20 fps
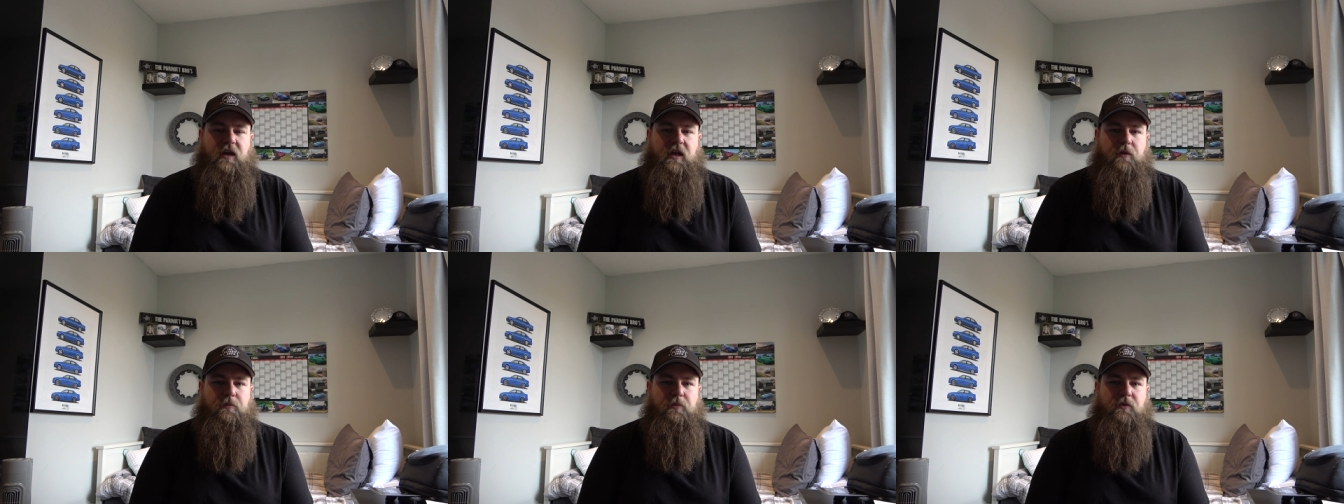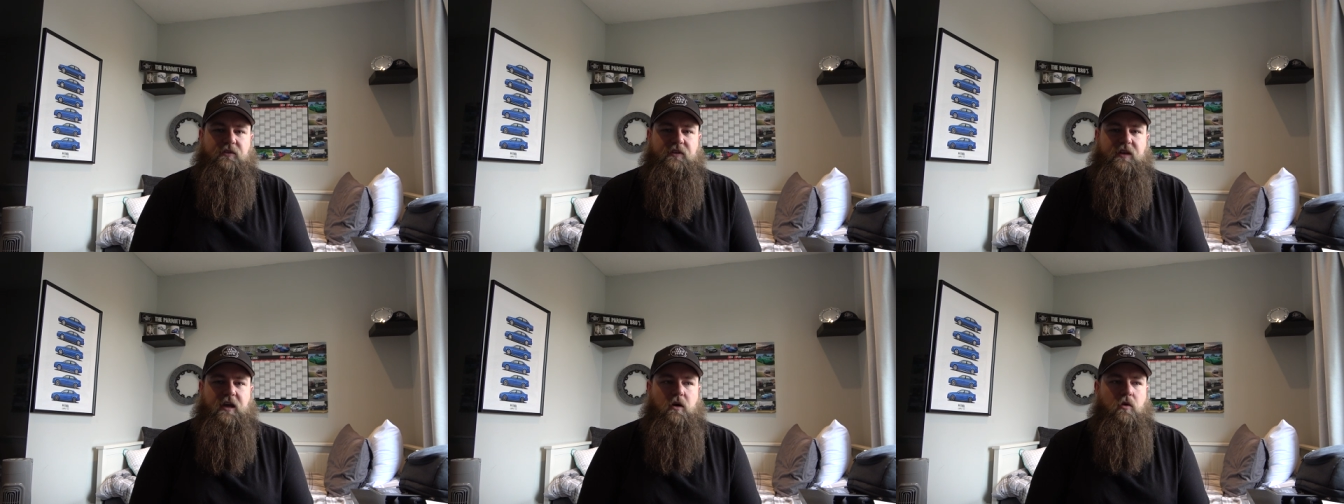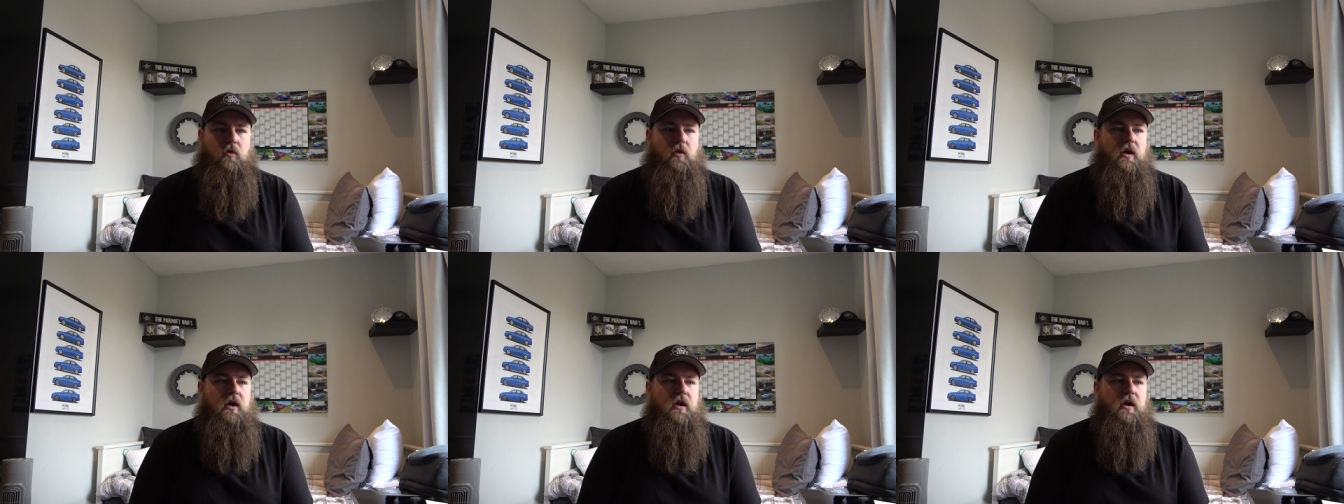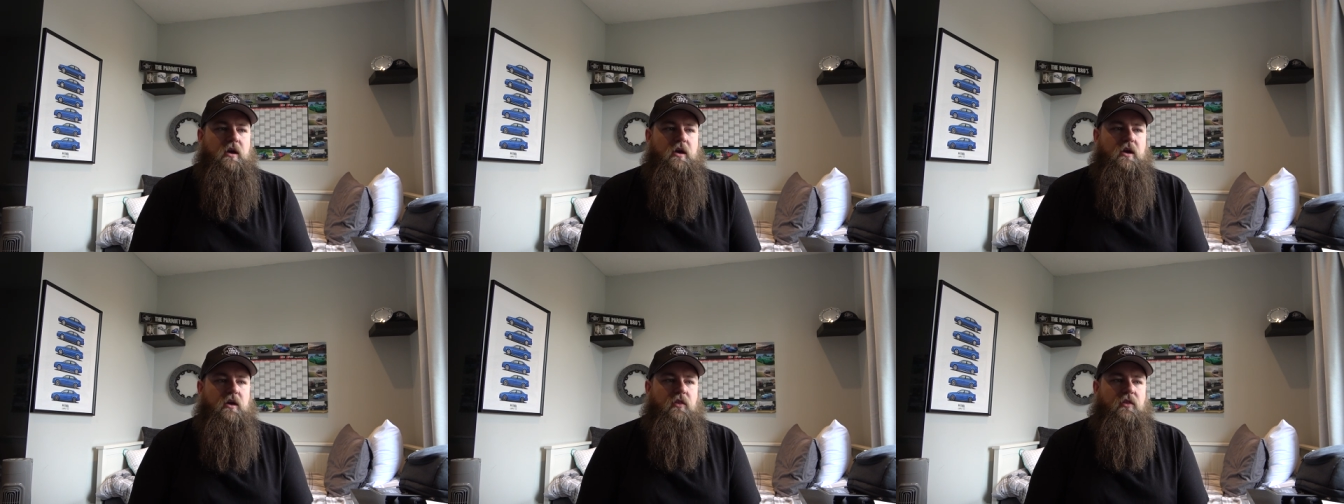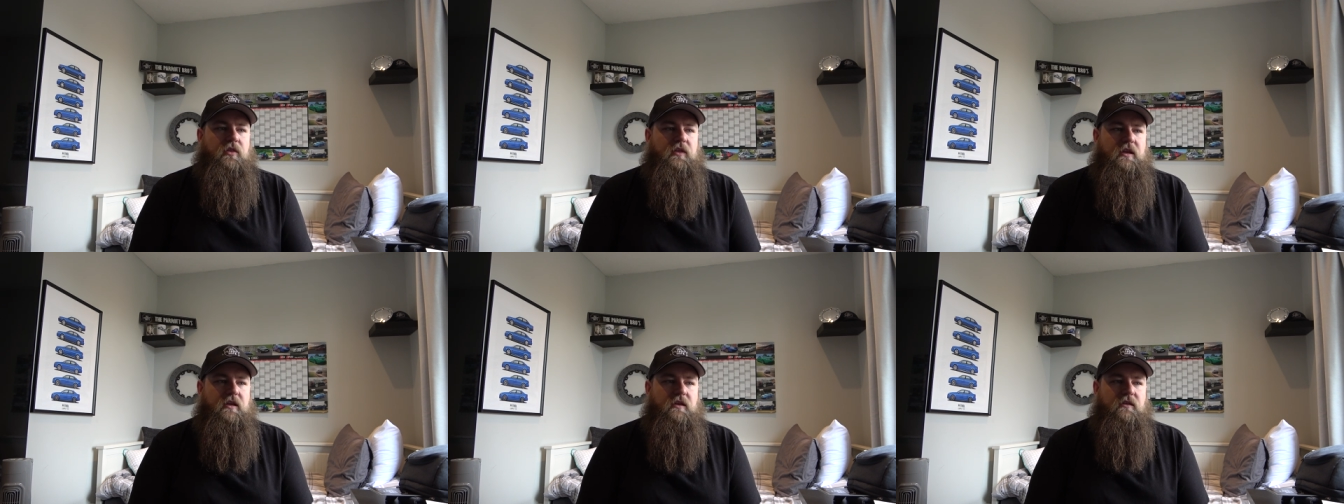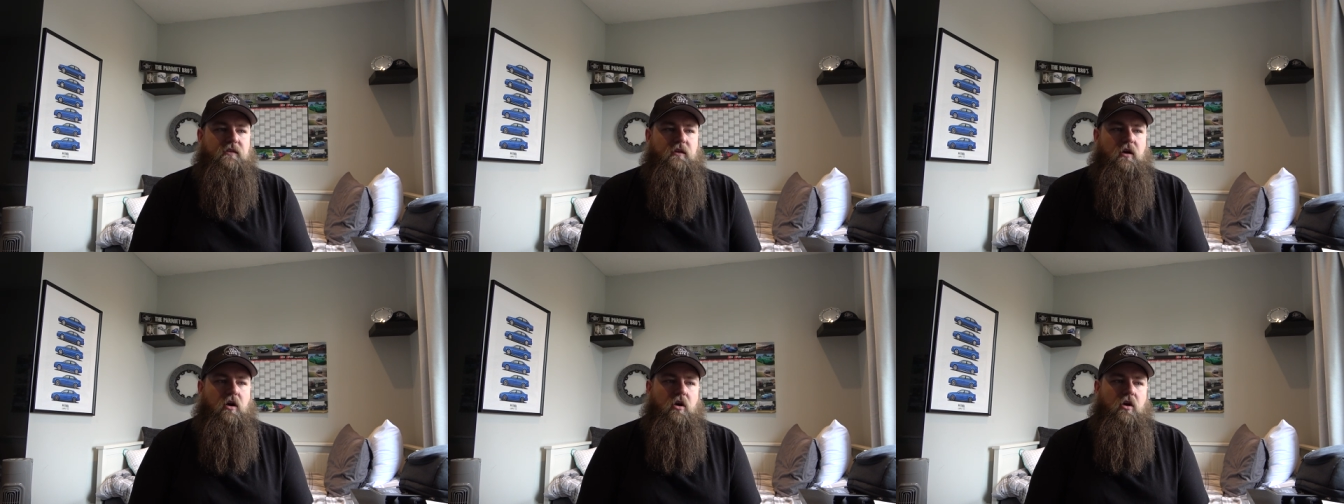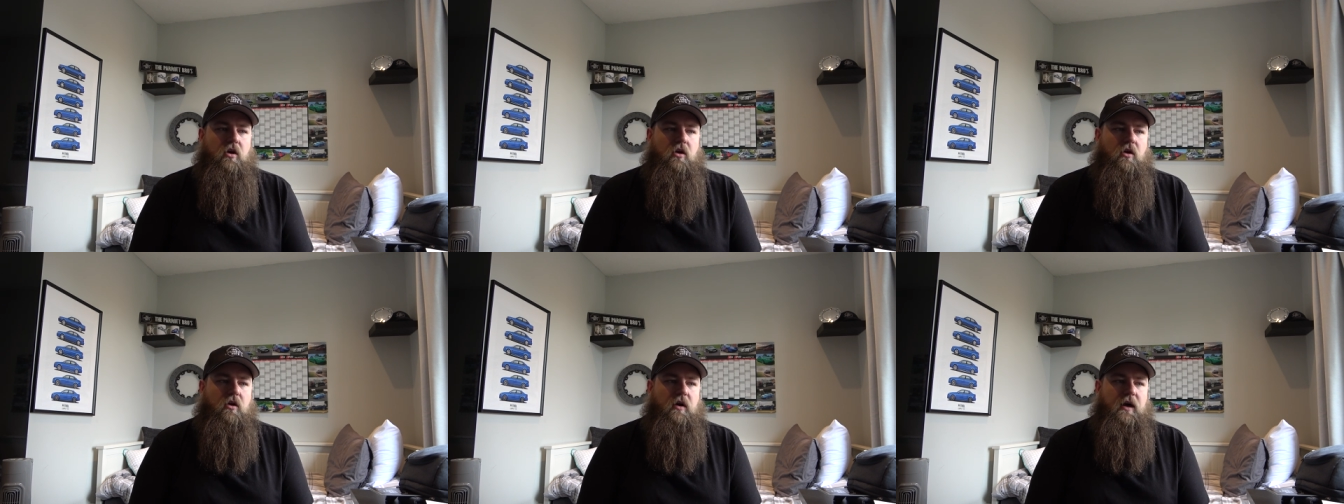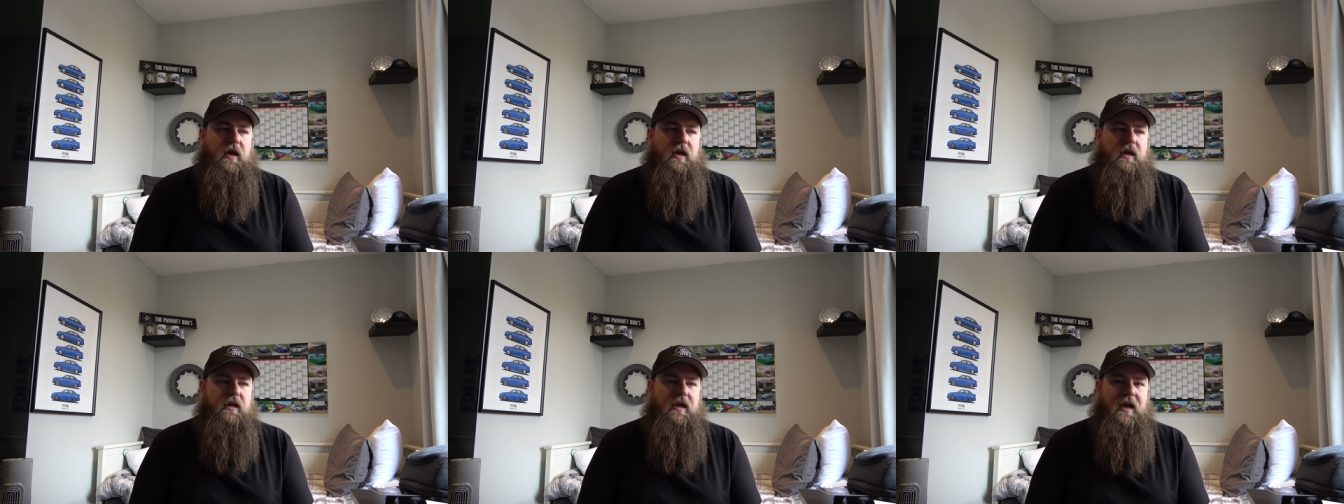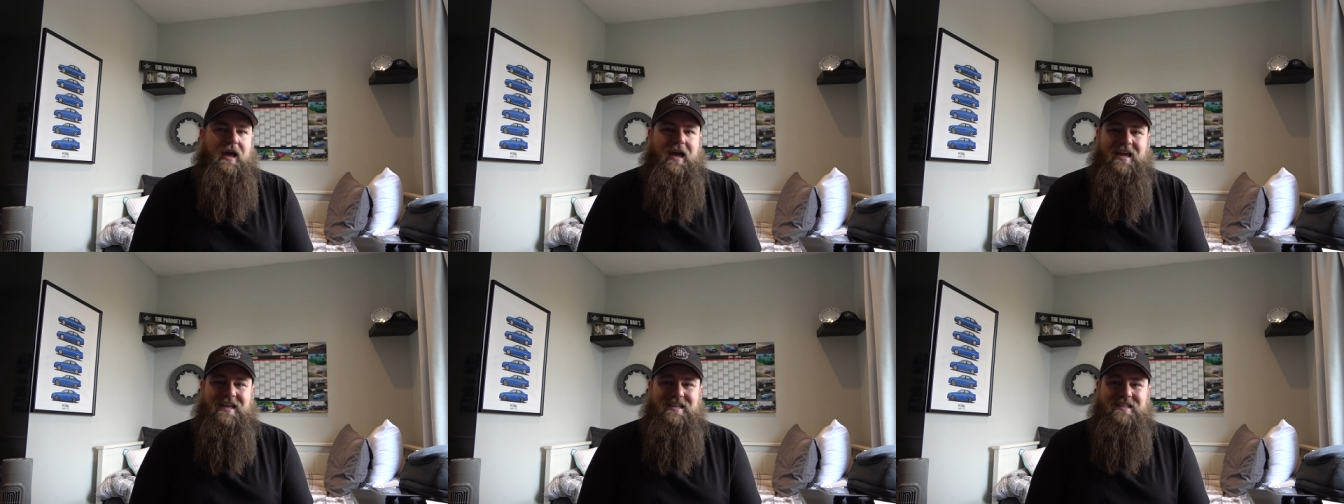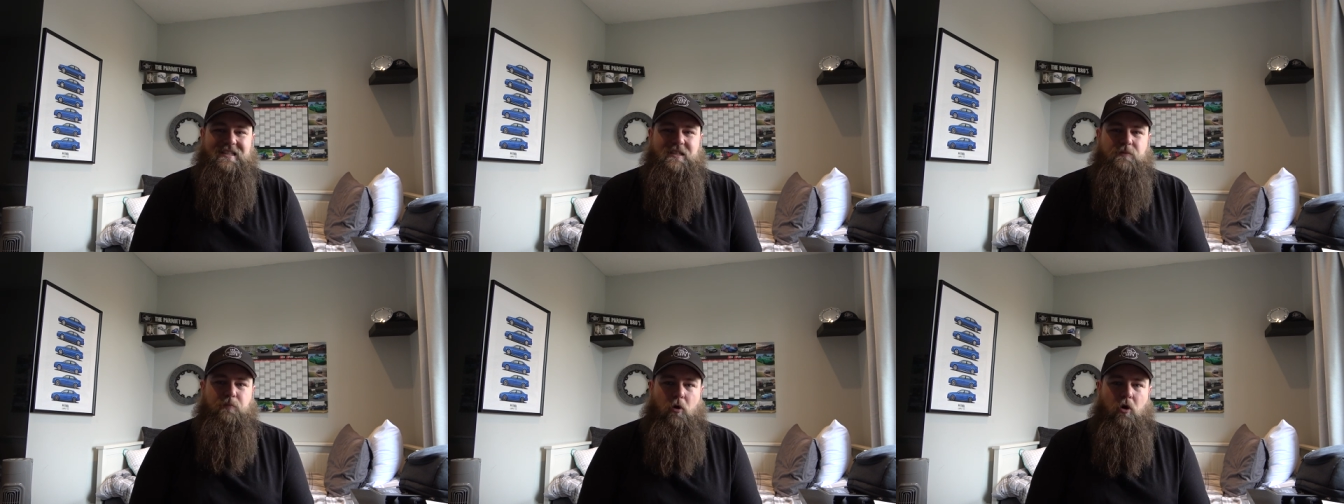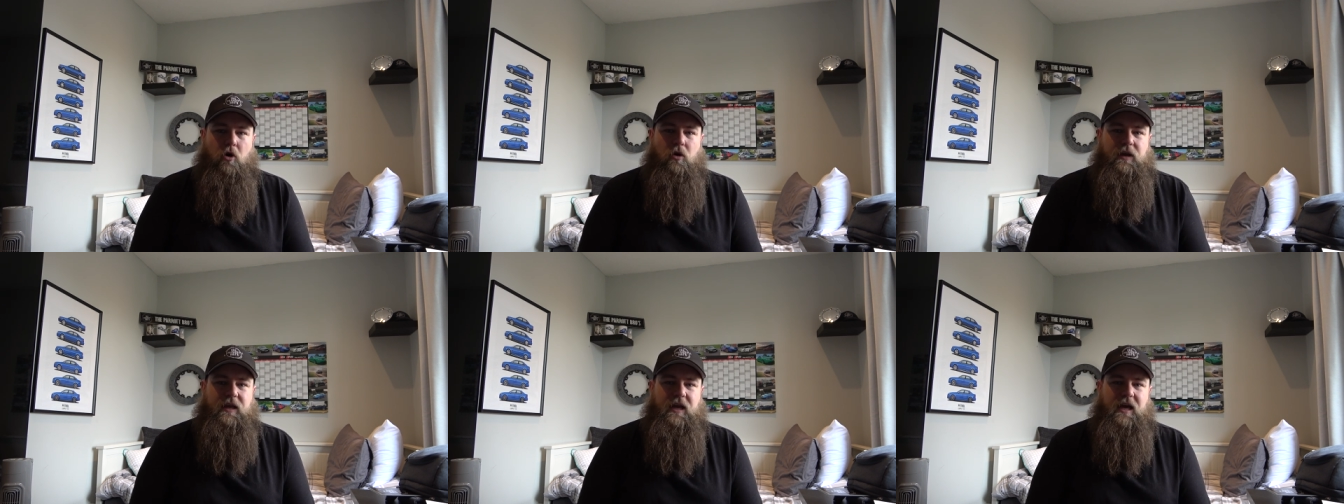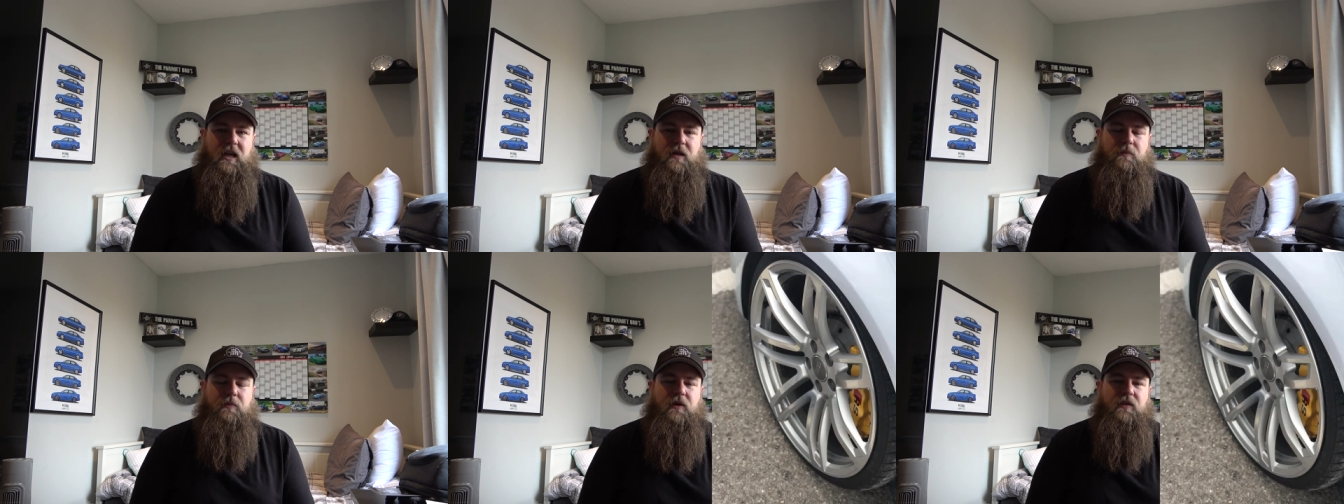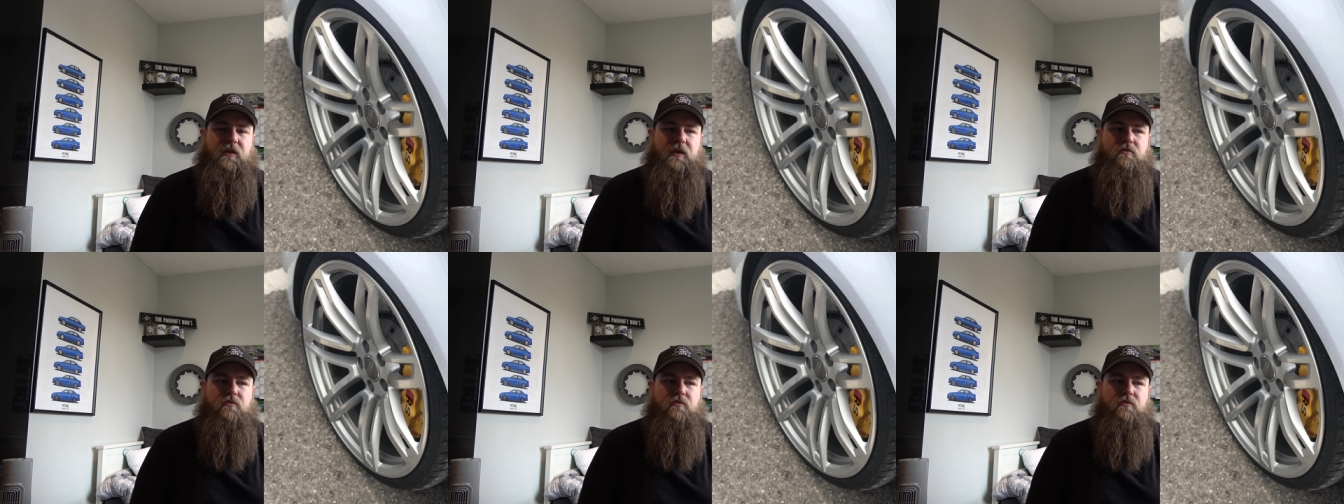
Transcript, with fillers: calipers. Now, these are a 8-pot caliper.